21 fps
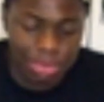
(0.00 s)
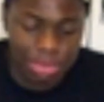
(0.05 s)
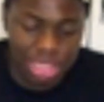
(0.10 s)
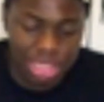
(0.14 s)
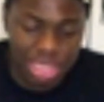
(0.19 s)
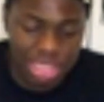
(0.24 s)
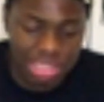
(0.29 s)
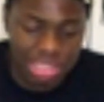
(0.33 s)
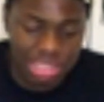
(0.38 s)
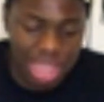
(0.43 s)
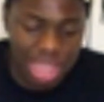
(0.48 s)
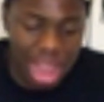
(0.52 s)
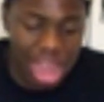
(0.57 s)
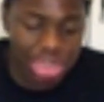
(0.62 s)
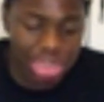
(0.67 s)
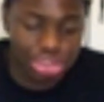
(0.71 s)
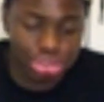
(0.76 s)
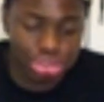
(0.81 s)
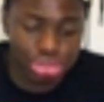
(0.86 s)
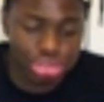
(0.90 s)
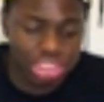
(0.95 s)
because
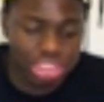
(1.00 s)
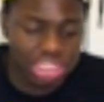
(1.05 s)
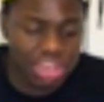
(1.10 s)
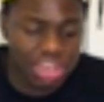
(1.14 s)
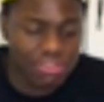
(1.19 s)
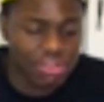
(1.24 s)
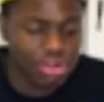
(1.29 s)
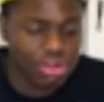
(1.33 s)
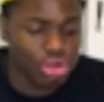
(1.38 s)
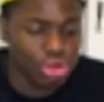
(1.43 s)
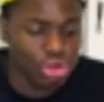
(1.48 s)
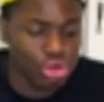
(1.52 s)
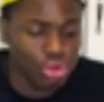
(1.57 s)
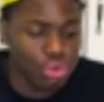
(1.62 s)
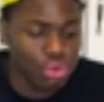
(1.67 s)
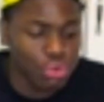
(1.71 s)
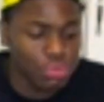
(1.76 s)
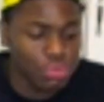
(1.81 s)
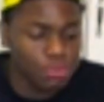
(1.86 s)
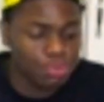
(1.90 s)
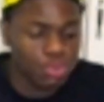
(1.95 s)
I truly never
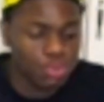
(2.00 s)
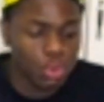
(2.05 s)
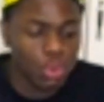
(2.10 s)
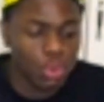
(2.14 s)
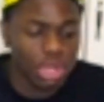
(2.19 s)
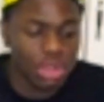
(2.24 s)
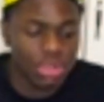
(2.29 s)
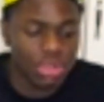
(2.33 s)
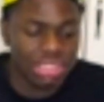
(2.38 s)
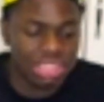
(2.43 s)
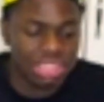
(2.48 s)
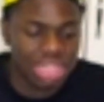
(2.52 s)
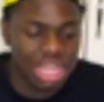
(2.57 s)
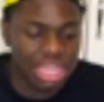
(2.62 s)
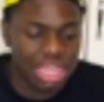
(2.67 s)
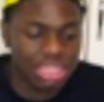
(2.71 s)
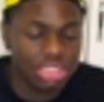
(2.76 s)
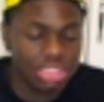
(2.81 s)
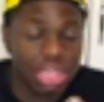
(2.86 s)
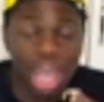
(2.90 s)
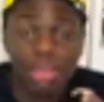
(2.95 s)
knew what it was
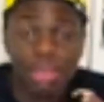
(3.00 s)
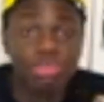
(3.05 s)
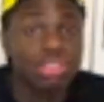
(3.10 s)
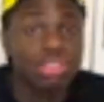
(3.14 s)
like to...